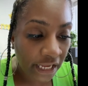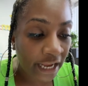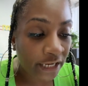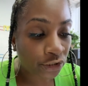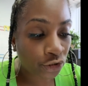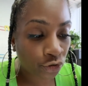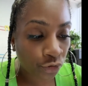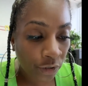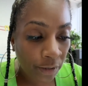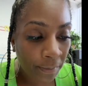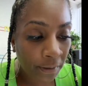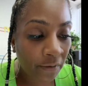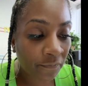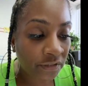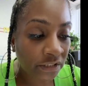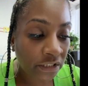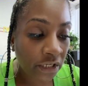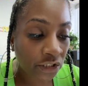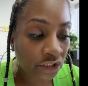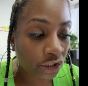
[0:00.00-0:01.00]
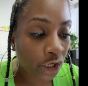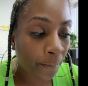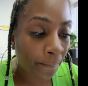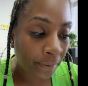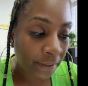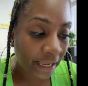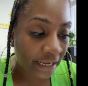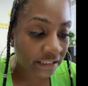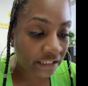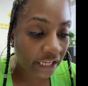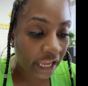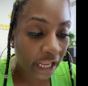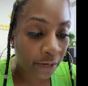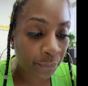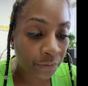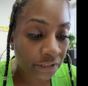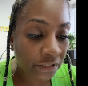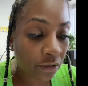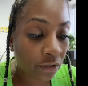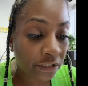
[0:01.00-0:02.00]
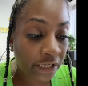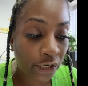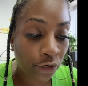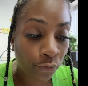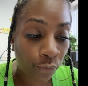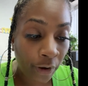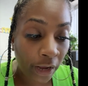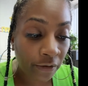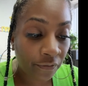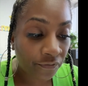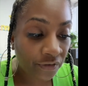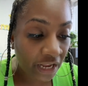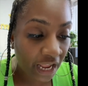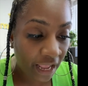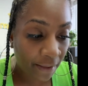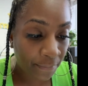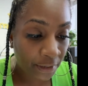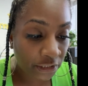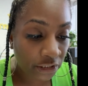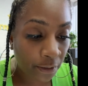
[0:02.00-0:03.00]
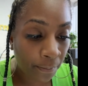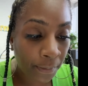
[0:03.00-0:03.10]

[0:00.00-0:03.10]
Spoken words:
and treatment of such complaints can result in greater damage